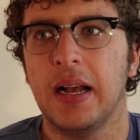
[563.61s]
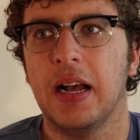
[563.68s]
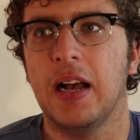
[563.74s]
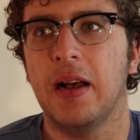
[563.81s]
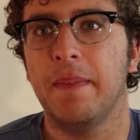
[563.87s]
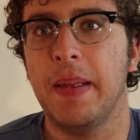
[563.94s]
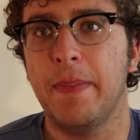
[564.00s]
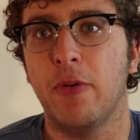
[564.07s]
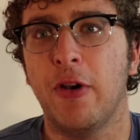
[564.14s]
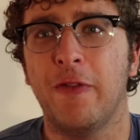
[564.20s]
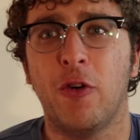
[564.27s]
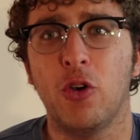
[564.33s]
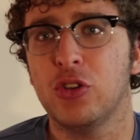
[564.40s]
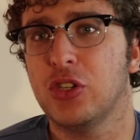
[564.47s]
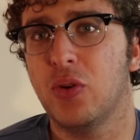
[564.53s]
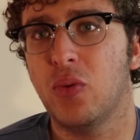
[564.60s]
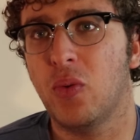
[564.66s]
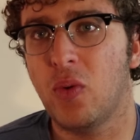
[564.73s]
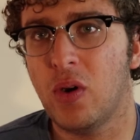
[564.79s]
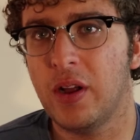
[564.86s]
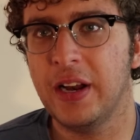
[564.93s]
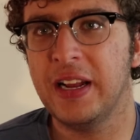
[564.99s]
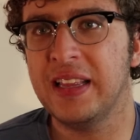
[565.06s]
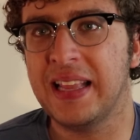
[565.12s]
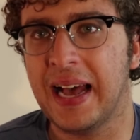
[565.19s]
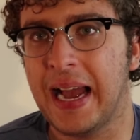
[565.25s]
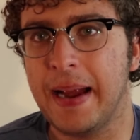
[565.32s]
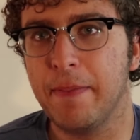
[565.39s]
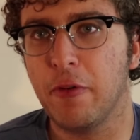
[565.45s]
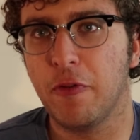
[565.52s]
Um, people have also wanted the
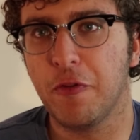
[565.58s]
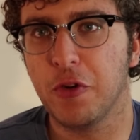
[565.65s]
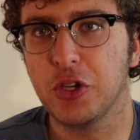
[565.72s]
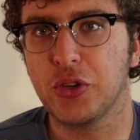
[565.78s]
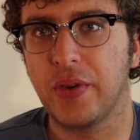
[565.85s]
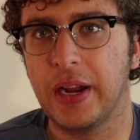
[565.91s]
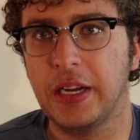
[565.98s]
Hyperforce